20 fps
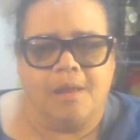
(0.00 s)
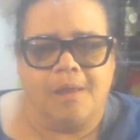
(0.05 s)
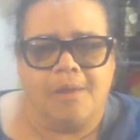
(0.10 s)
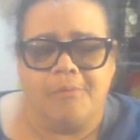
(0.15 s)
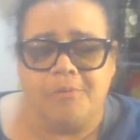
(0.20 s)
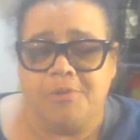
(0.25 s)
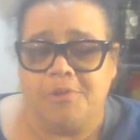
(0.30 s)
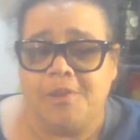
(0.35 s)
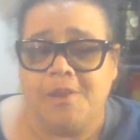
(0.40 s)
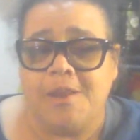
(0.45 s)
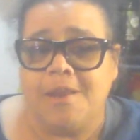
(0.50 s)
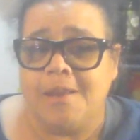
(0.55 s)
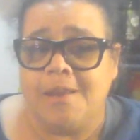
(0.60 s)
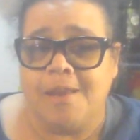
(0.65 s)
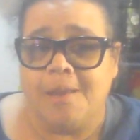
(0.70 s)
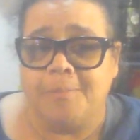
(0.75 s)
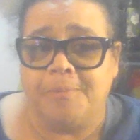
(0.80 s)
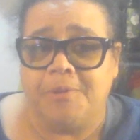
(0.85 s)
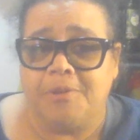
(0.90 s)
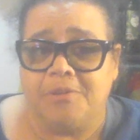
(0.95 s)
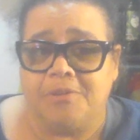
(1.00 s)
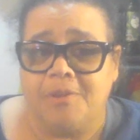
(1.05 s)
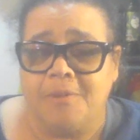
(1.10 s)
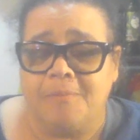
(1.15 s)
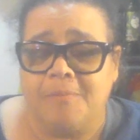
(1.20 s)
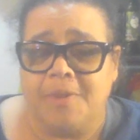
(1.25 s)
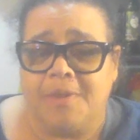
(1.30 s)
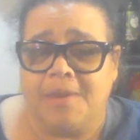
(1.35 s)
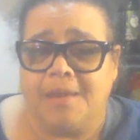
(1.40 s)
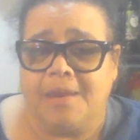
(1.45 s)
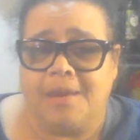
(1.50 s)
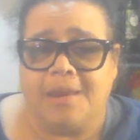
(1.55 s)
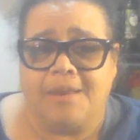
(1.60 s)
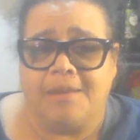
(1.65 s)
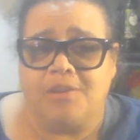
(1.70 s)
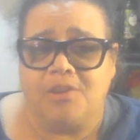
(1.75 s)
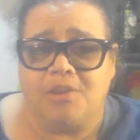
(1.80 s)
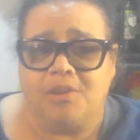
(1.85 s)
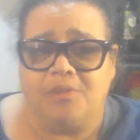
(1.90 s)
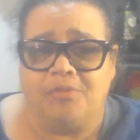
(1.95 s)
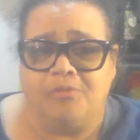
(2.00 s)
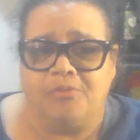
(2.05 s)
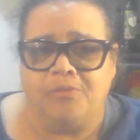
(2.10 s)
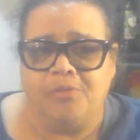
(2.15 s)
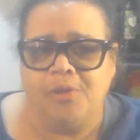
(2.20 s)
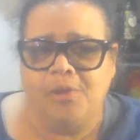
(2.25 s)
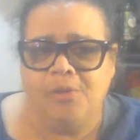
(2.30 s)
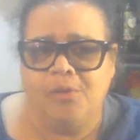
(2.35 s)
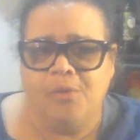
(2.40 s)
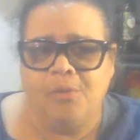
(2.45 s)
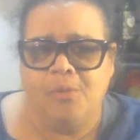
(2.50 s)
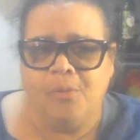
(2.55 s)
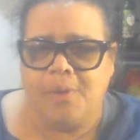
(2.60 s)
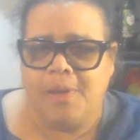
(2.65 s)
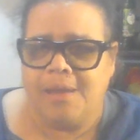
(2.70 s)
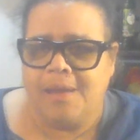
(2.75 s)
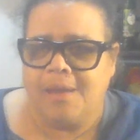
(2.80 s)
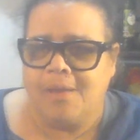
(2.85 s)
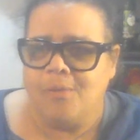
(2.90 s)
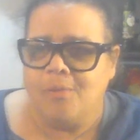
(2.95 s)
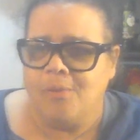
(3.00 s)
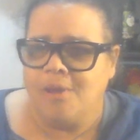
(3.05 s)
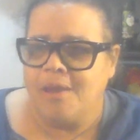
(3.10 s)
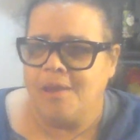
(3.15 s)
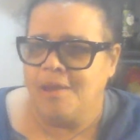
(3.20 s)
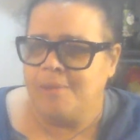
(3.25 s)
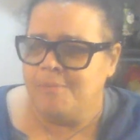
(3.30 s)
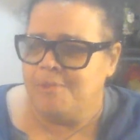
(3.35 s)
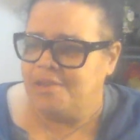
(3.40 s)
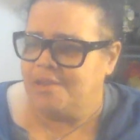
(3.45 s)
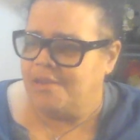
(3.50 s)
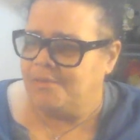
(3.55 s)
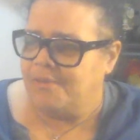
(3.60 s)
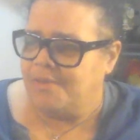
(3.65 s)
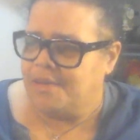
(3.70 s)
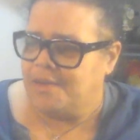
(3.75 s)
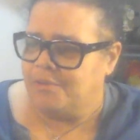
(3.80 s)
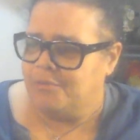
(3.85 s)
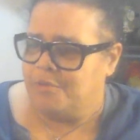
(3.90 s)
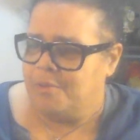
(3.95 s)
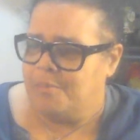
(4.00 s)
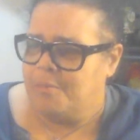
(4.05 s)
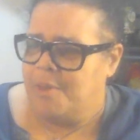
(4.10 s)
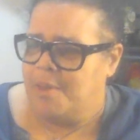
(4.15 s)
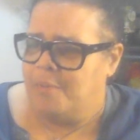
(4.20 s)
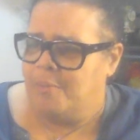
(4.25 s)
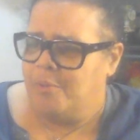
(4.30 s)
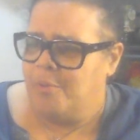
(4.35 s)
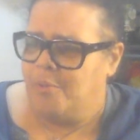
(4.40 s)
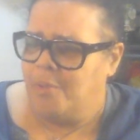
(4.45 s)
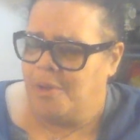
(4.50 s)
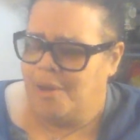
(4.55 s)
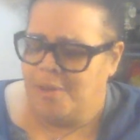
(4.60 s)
I was leading up to something and it just flew away. Hold on, let me see if I can remember